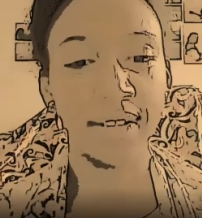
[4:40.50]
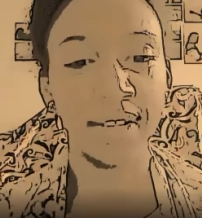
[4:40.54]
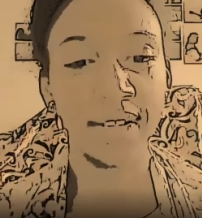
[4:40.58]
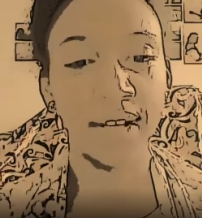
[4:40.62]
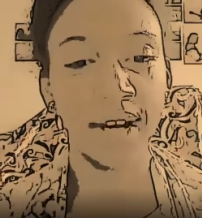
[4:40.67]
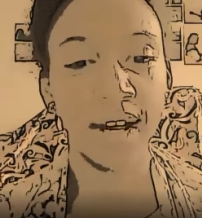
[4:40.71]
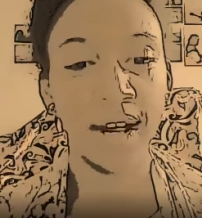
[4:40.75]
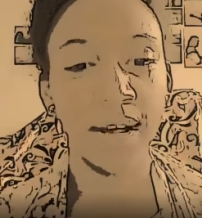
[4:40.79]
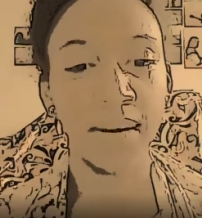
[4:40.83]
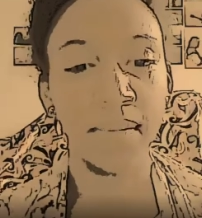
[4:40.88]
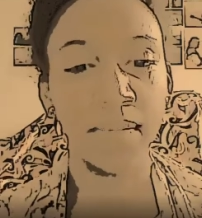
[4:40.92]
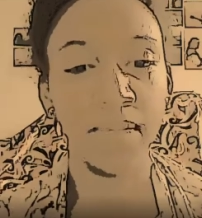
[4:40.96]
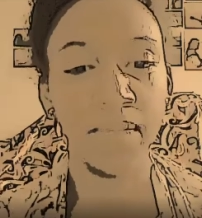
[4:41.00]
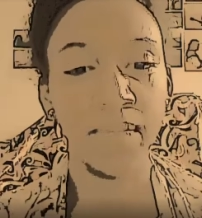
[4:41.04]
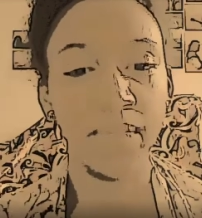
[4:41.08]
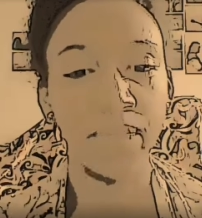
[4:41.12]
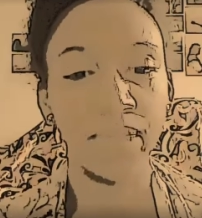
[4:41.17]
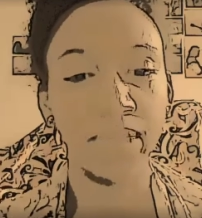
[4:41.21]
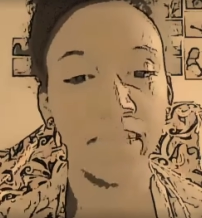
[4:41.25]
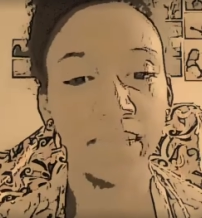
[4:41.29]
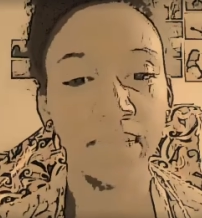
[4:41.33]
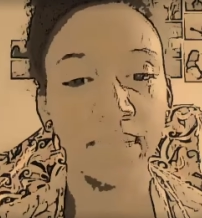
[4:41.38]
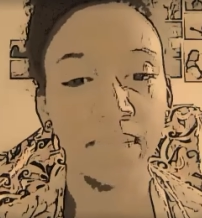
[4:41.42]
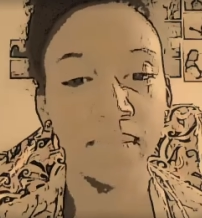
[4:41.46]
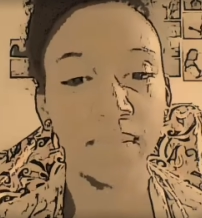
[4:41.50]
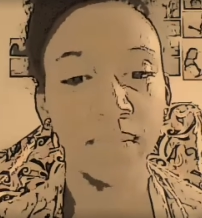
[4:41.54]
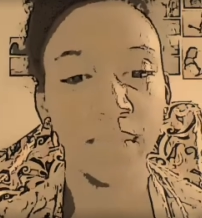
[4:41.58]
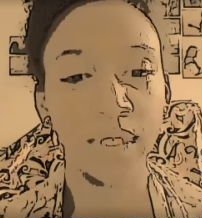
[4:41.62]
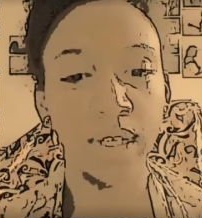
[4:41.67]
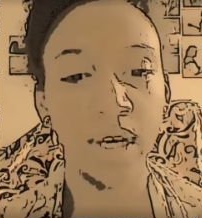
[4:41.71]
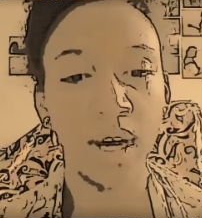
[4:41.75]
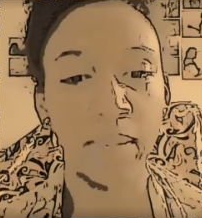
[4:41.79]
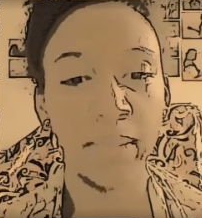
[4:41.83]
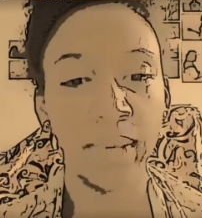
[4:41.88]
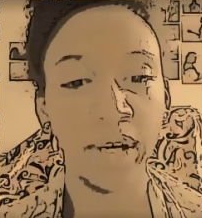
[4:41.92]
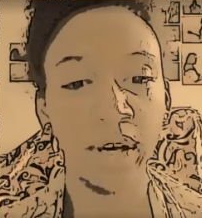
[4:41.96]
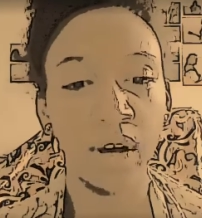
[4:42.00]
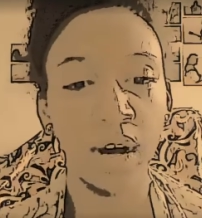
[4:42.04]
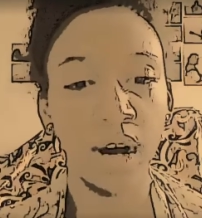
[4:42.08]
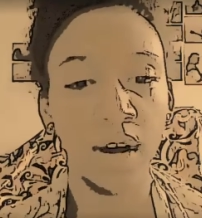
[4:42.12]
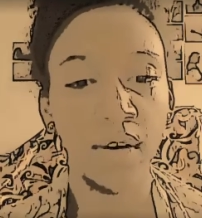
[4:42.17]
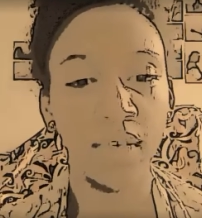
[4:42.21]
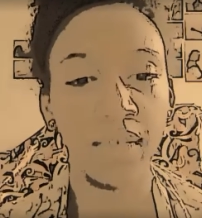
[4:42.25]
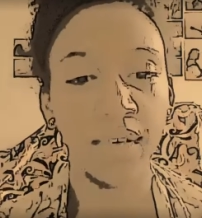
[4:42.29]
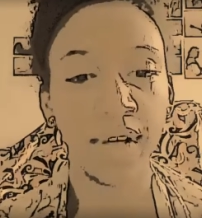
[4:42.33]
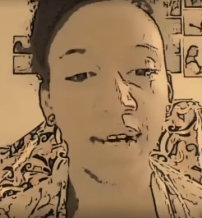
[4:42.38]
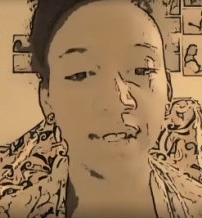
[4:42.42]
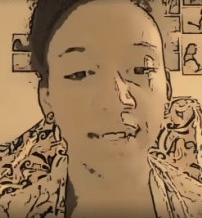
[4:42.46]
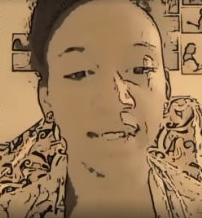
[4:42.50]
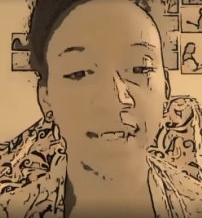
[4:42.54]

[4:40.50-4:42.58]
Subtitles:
um coming off as